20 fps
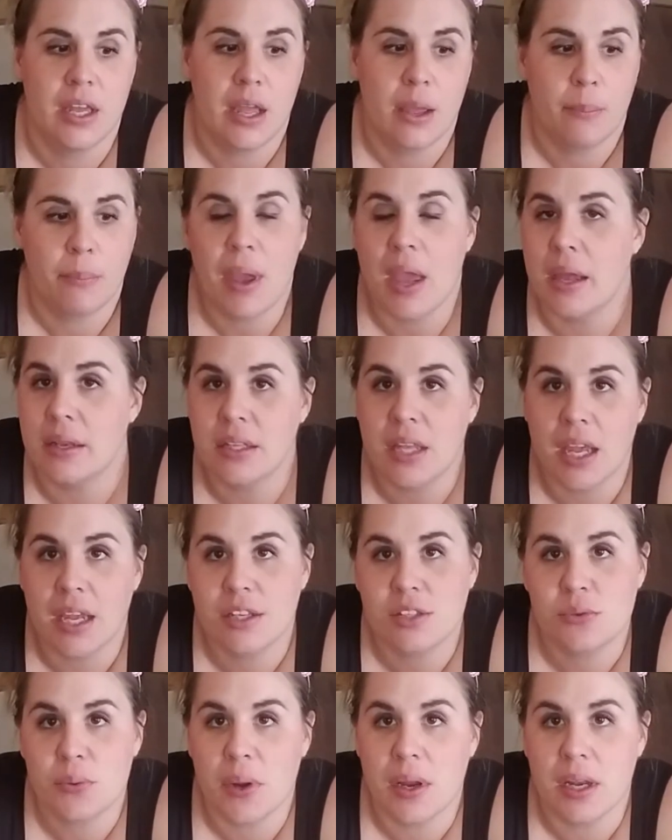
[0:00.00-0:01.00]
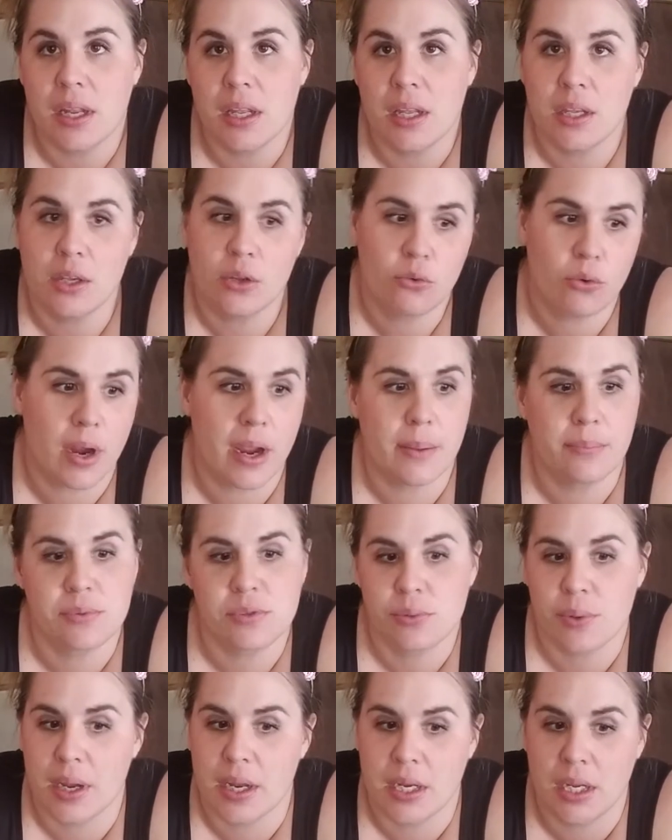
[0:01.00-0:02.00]
pancakes ready,
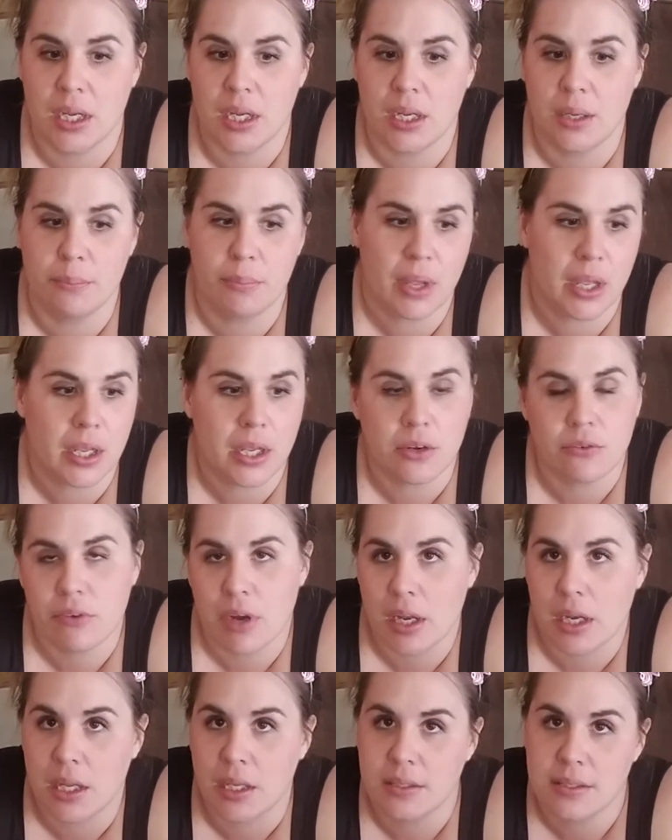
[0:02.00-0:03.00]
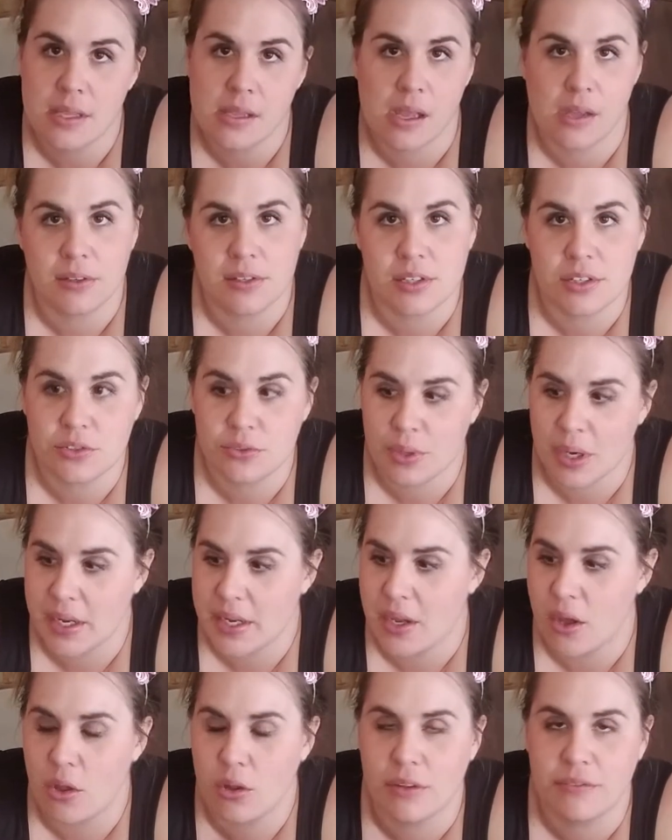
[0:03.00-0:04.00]
crepes ready, bacon ready, sausage
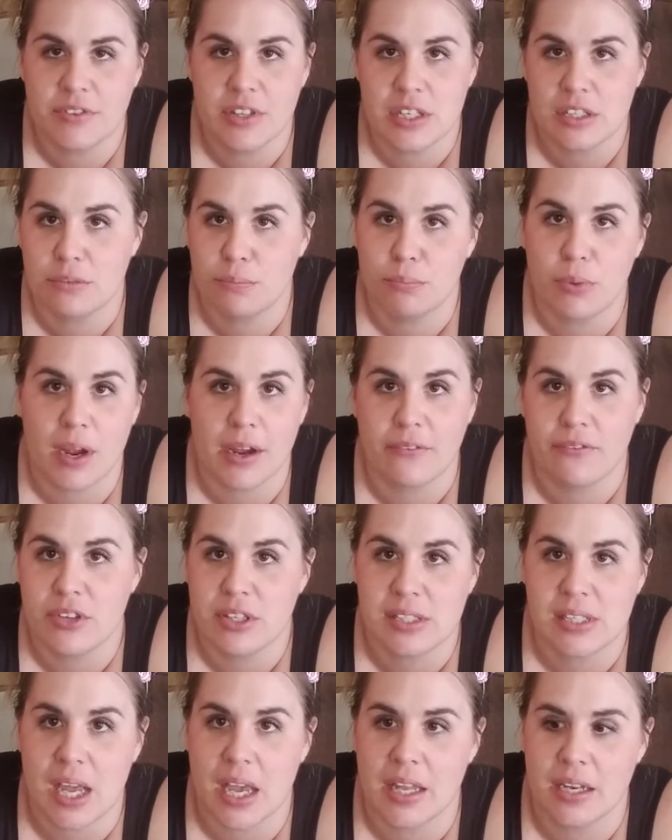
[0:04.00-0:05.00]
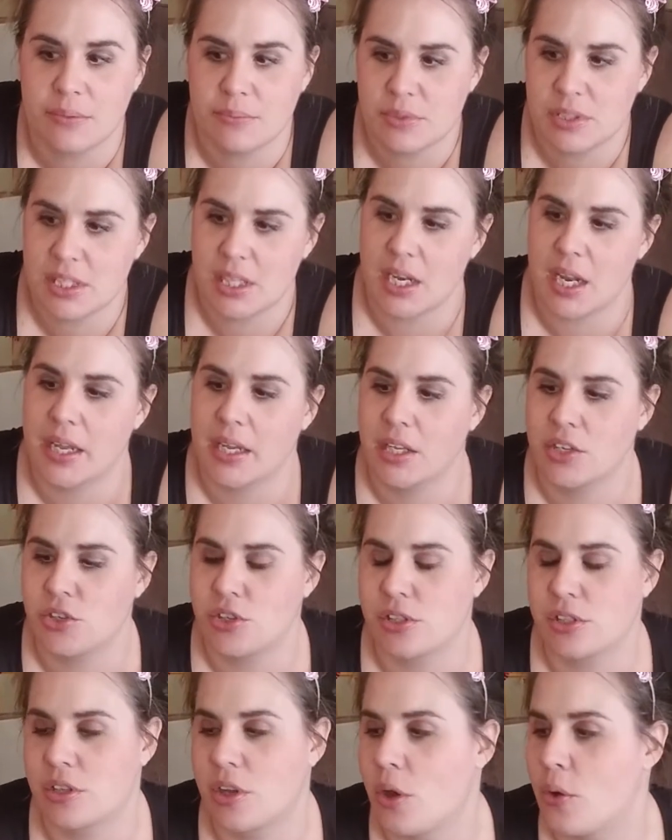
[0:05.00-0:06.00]
ready, all of these breakfast items that I can
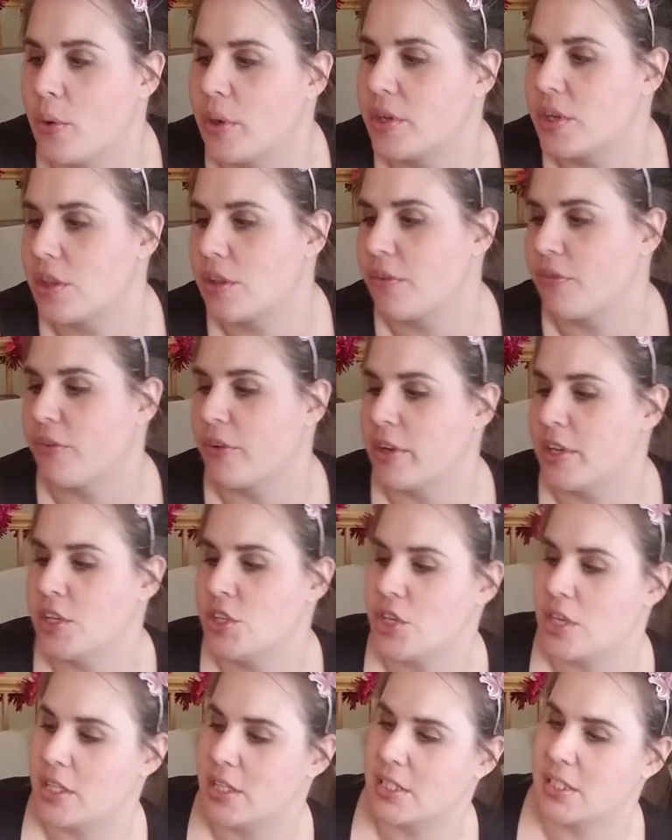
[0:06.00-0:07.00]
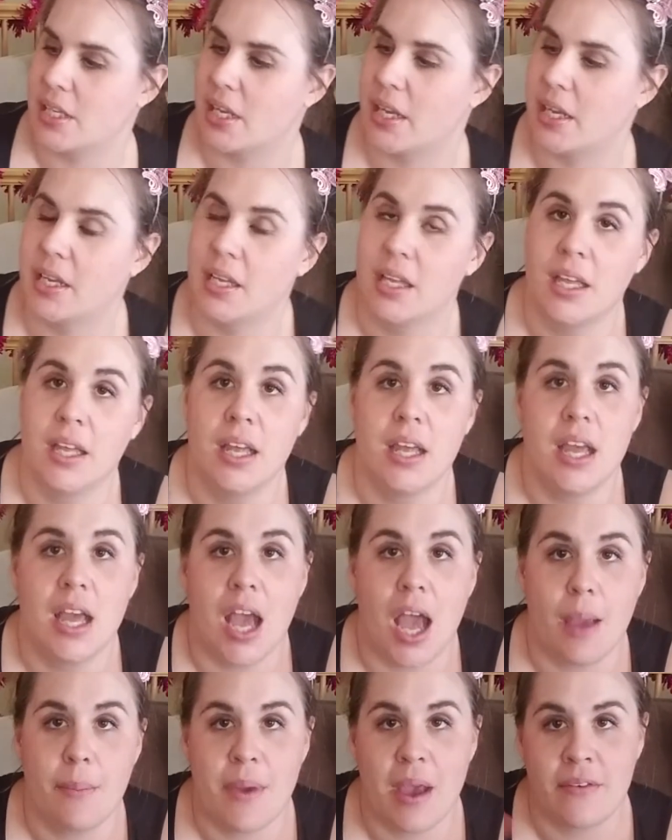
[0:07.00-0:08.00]
just go into the fridge and say,
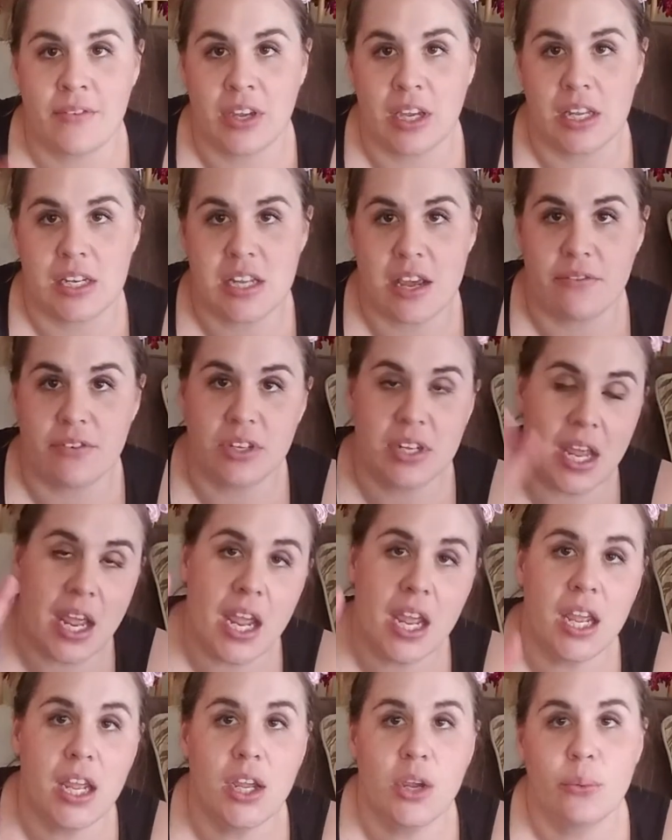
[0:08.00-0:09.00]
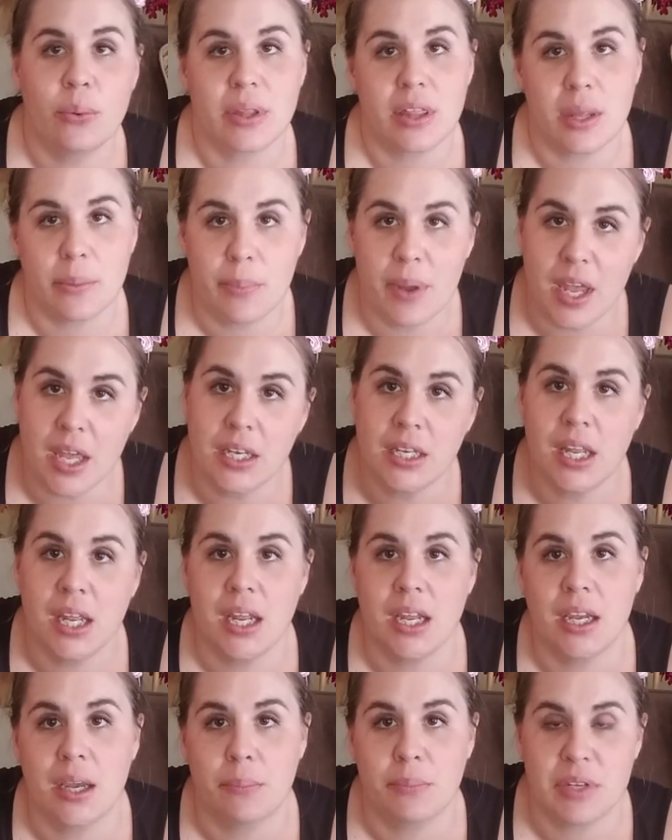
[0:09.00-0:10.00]
I'm having a deviled egg with a
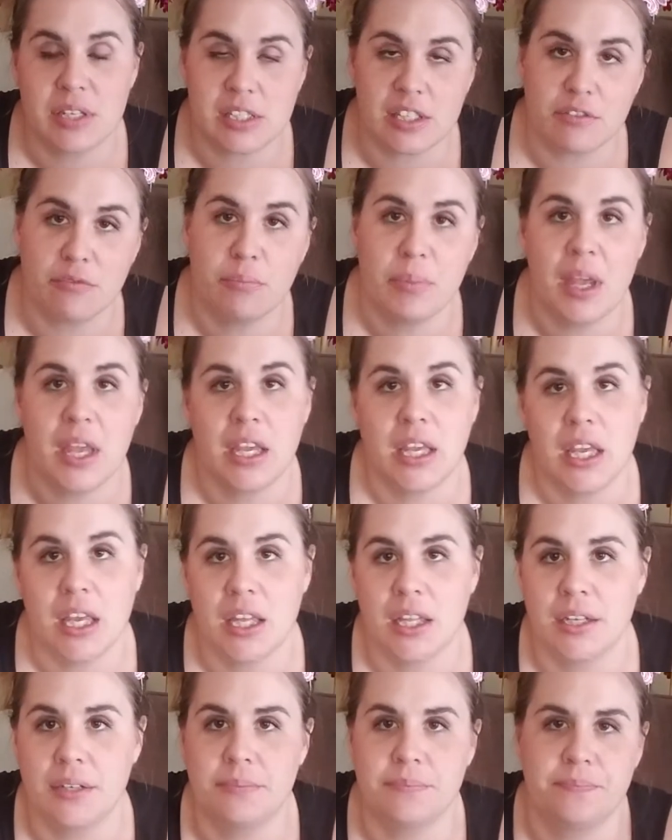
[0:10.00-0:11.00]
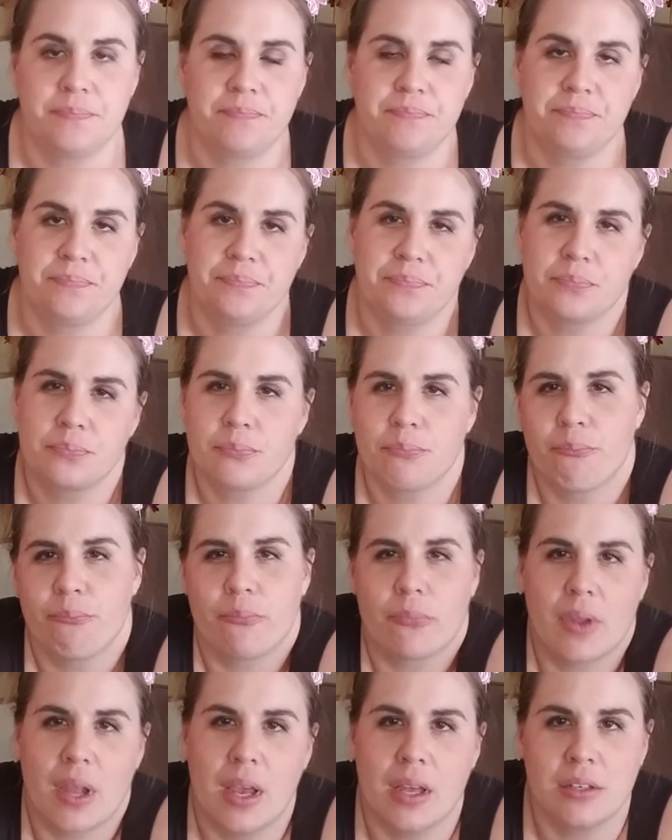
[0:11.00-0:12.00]
pancake, a piece of bacon,
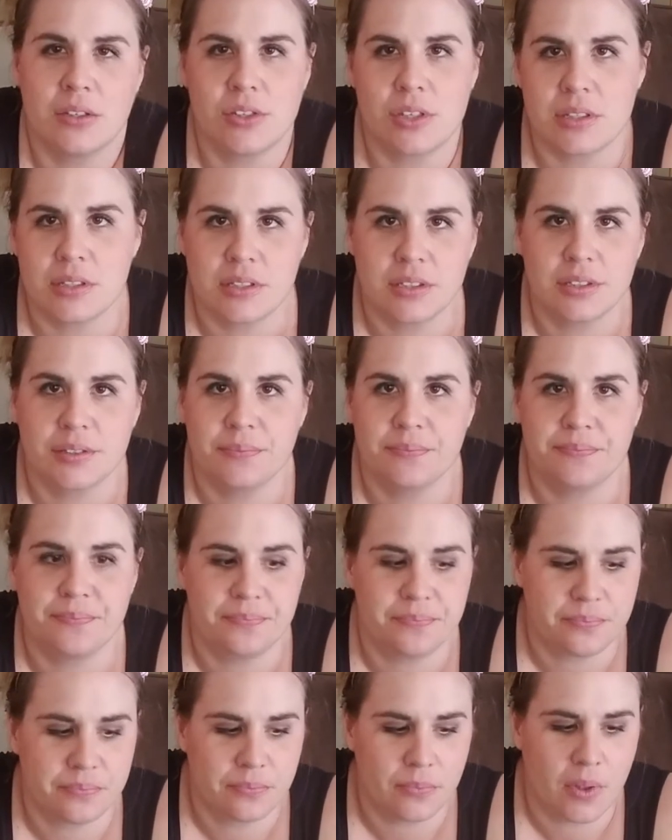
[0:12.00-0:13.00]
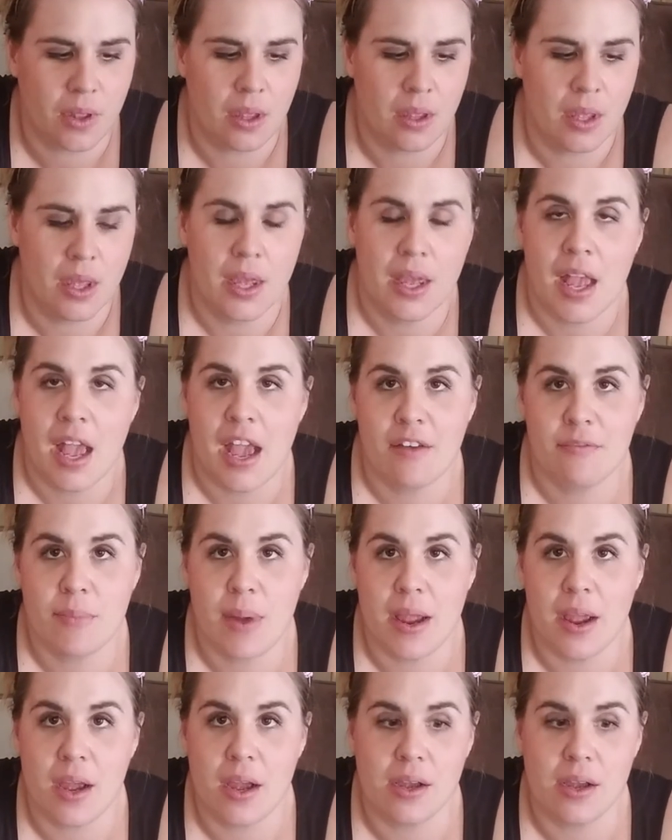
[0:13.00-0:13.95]
and just have my,